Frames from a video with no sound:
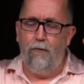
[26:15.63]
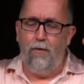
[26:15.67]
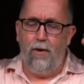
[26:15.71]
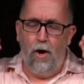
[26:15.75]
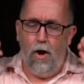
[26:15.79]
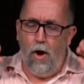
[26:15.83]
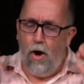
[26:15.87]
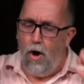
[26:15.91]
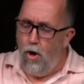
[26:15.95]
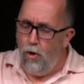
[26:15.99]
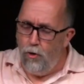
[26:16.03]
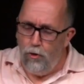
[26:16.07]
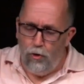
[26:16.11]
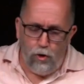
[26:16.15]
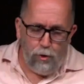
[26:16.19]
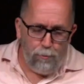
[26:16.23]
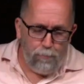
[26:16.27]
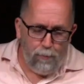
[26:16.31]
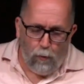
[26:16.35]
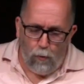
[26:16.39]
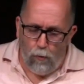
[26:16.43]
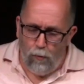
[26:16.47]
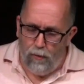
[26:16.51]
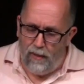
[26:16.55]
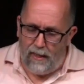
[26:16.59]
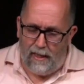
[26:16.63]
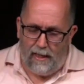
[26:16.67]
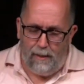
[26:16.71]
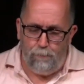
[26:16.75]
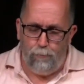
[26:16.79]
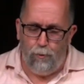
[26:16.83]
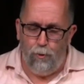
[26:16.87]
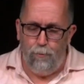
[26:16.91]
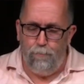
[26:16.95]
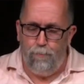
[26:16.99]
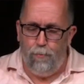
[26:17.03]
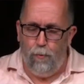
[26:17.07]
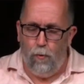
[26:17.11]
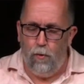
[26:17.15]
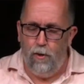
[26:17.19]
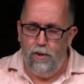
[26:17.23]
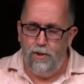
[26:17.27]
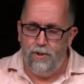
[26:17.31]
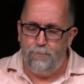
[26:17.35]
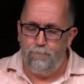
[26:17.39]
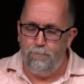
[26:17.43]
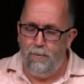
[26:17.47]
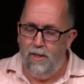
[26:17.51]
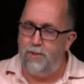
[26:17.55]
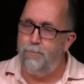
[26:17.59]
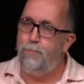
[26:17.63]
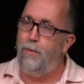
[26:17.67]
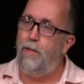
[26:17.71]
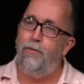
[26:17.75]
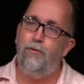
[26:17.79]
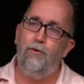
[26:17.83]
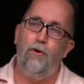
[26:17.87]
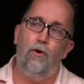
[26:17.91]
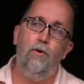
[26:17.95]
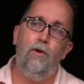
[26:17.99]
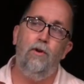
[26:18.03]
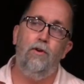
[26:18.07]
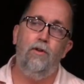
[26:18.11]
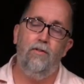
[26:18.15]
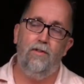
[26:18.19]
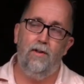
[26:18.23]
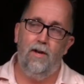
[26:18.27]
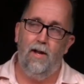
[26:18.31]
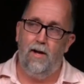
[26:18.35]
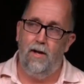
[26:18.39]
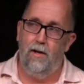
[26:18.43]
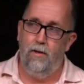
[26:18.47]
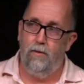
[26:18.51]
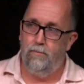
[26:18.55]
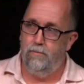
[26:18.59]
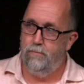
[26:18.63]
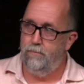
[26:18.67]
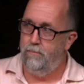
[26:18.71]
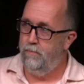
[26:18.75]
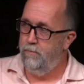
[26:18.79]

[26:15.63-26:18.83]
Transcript: that all newborn Hebrew boys must be thrown into the Nile.